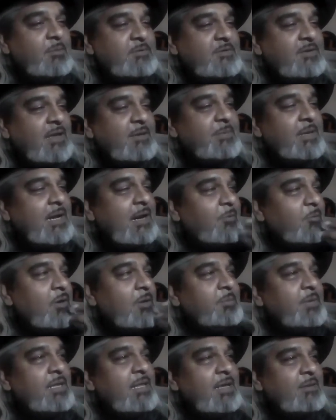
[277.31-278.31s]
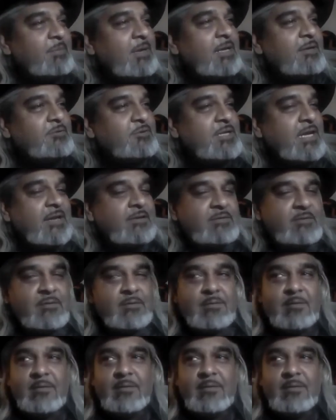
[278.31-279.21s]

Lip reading: it's like, man, I want to be like Michael Jackson.